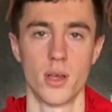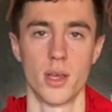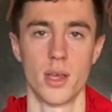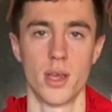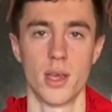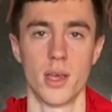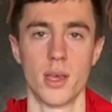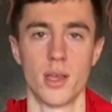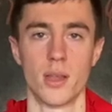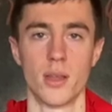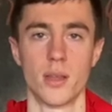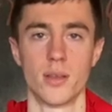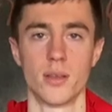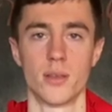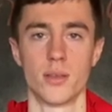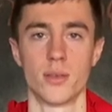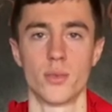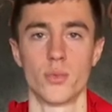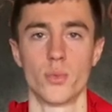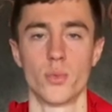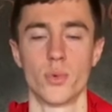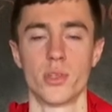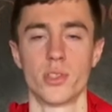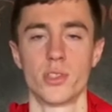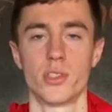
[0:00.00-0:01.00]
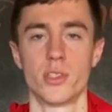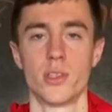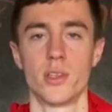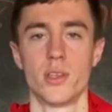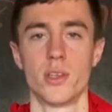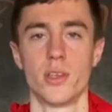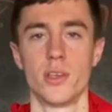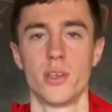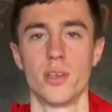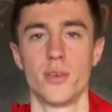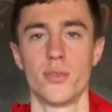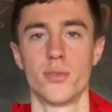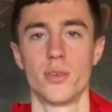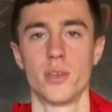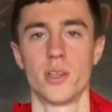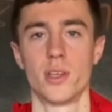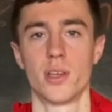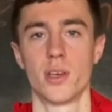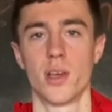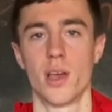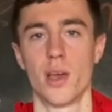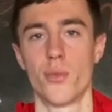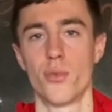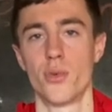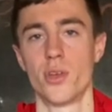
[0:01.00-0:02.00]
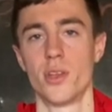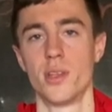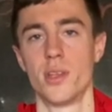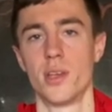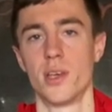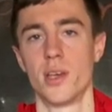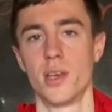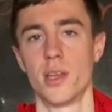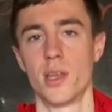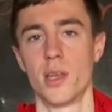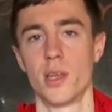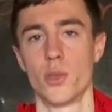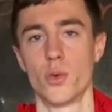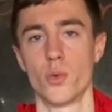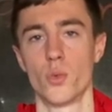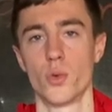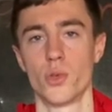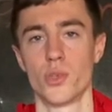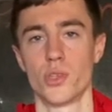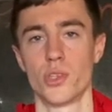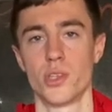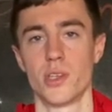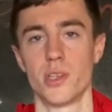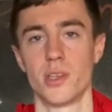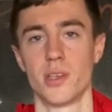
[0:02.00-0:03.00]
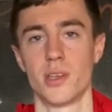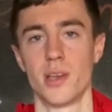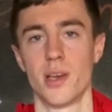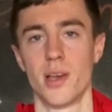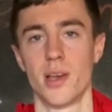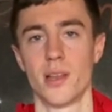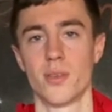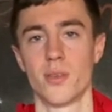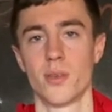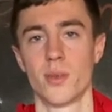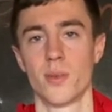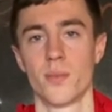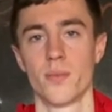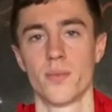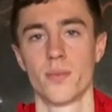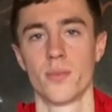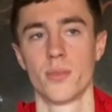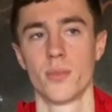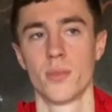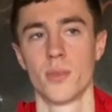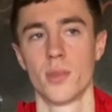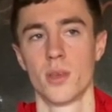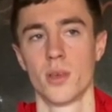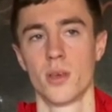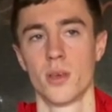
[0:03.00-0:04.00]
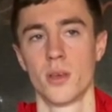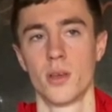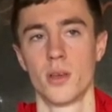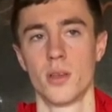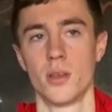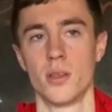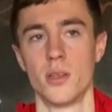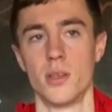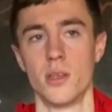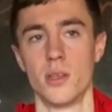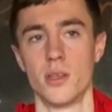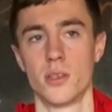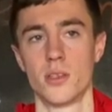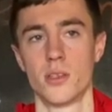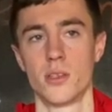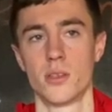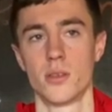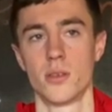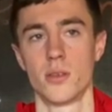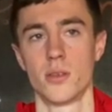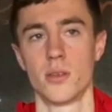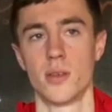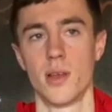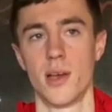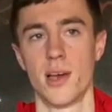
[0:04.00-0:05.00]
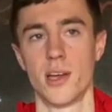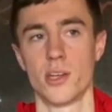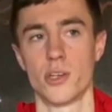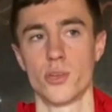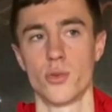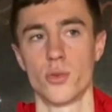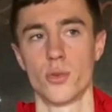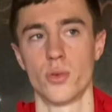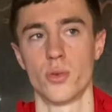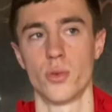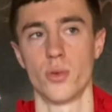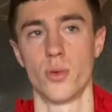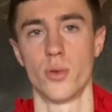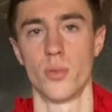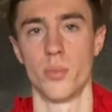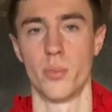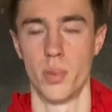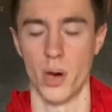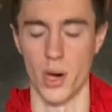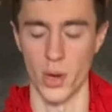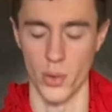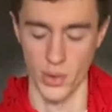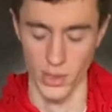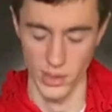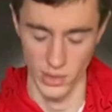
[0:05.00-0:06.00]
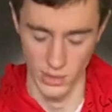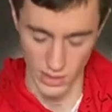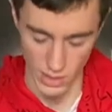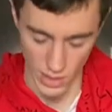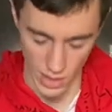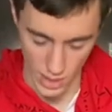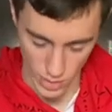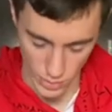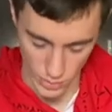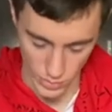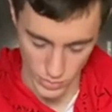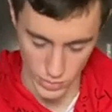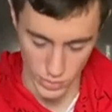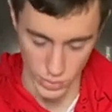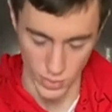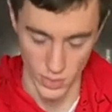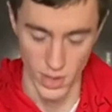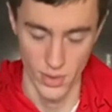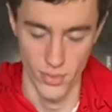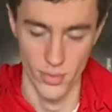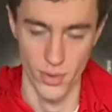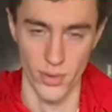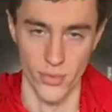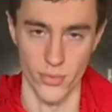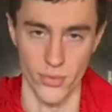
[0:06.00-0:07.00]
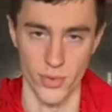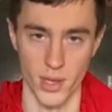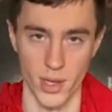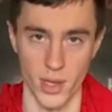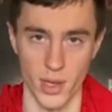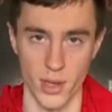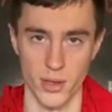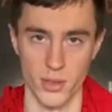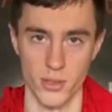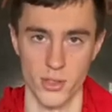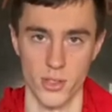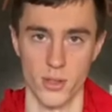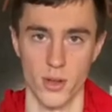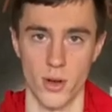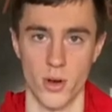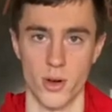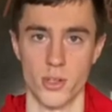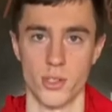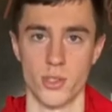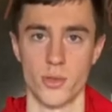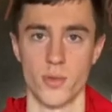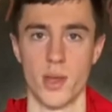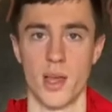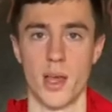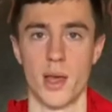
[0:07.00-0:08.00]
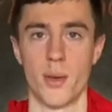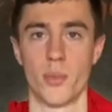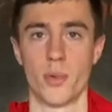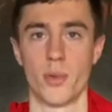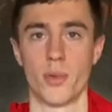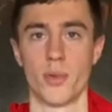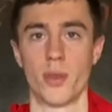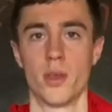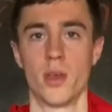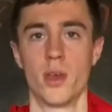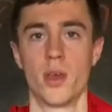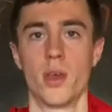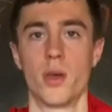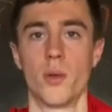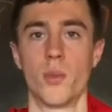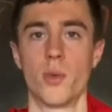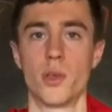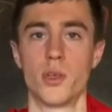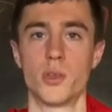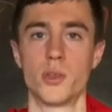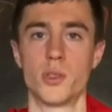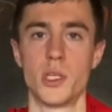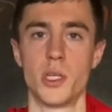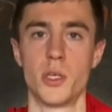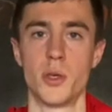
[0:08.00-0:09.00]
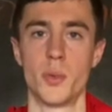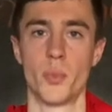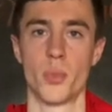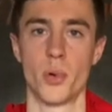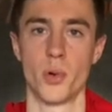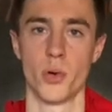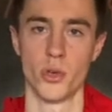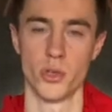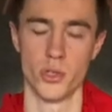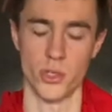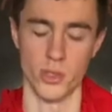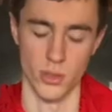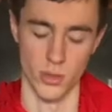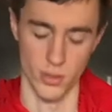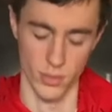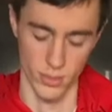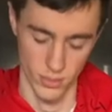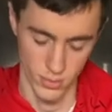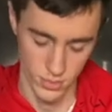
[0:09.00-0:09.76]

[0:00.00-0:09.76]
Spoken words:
and once in the evening every day, then you will see that this natural bowing down to everything starts to happen. When you see a person,